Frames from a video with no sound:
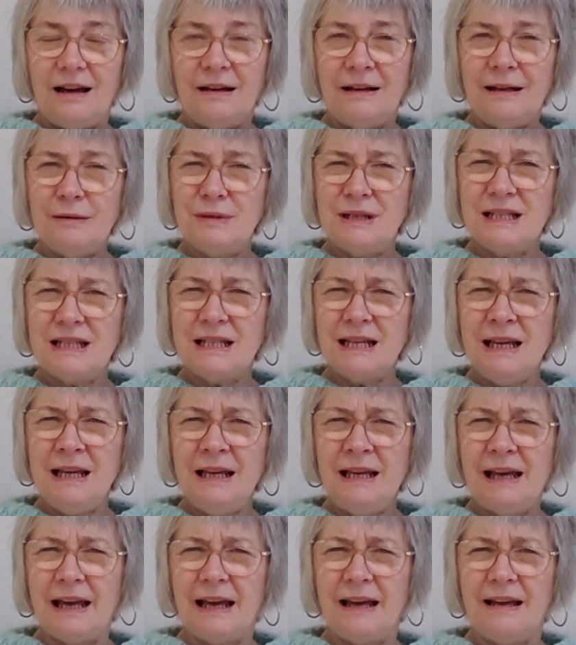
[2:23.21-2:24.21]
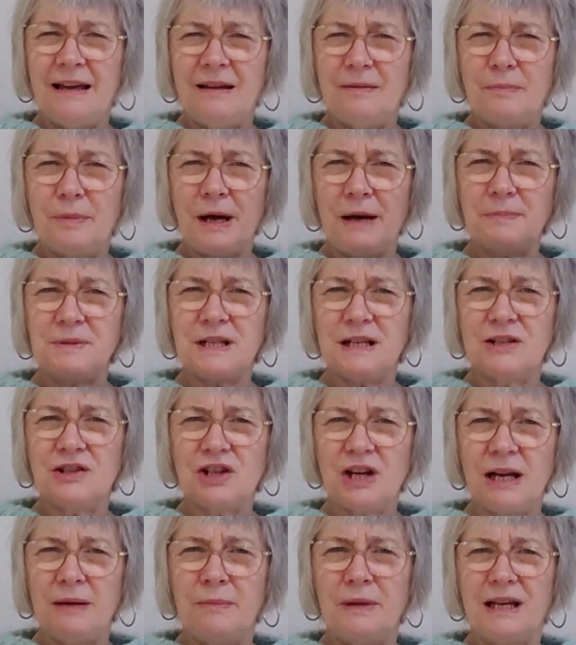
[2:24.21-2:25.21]
and I was thinking perhaps I'll
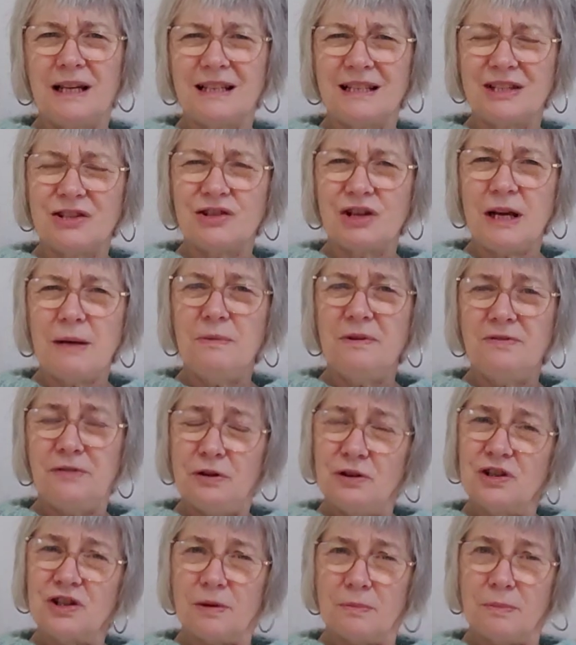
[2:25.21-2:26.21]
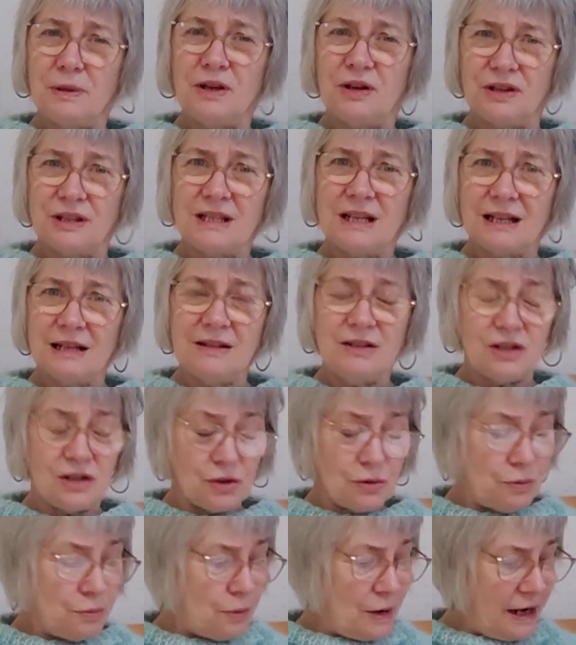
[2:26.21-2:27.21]
try and make a striped version because I
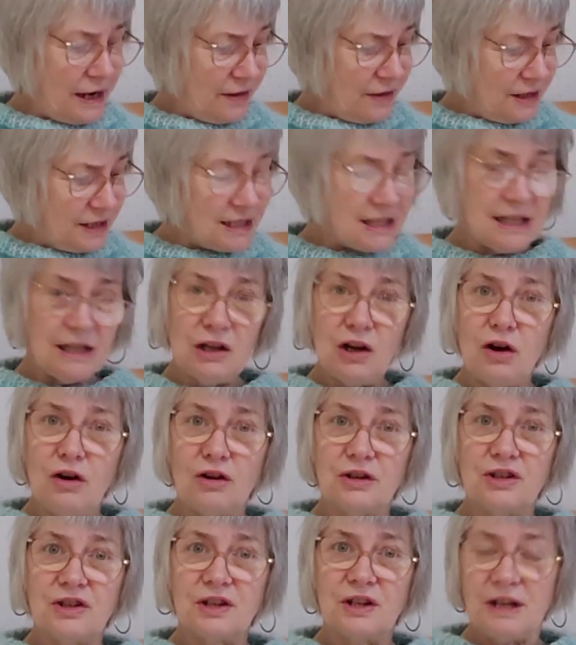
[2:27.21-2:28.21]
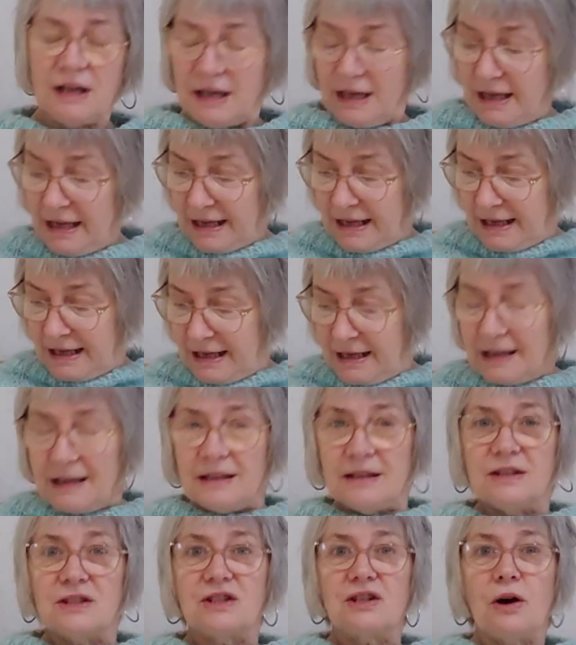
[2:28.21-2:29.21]
do wear this a lot.
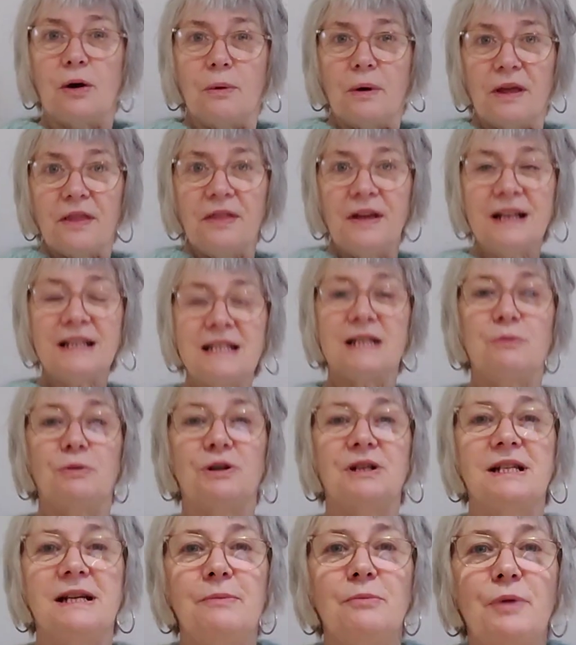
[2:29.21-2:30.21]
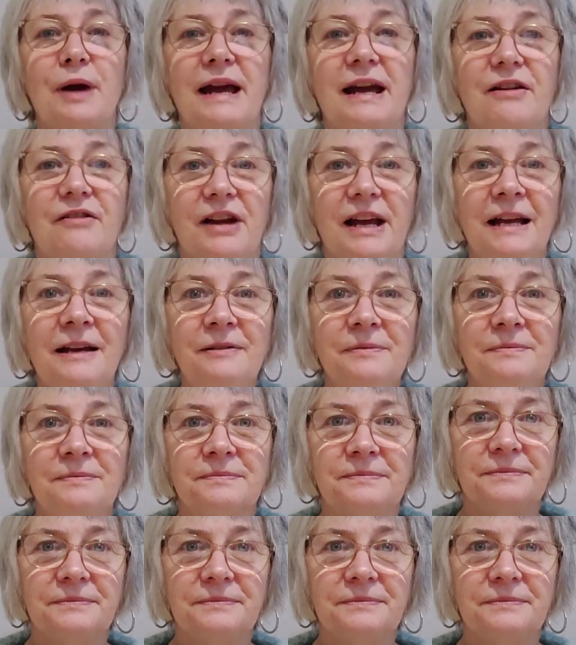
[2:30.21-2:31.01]
So that's what I'm wearing